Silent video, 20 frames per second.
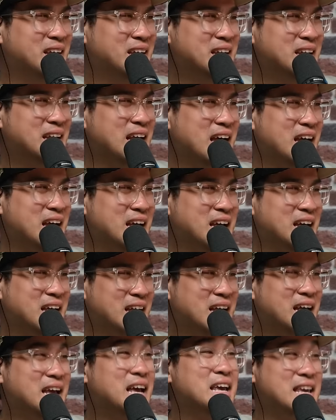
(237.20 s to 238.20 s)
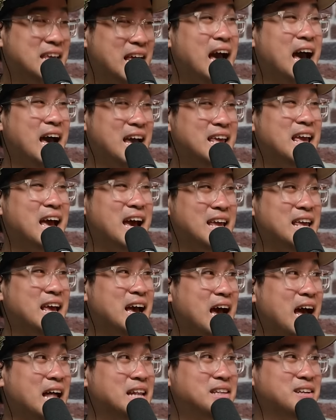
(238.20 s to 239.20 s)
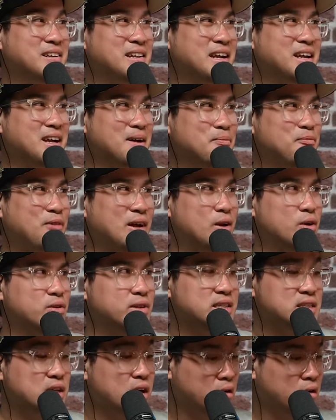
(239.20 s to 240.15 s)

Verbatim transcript: But yeah. you still have to file your own taxes. Yeah, yeah, yeah. Until they come file your own taxes.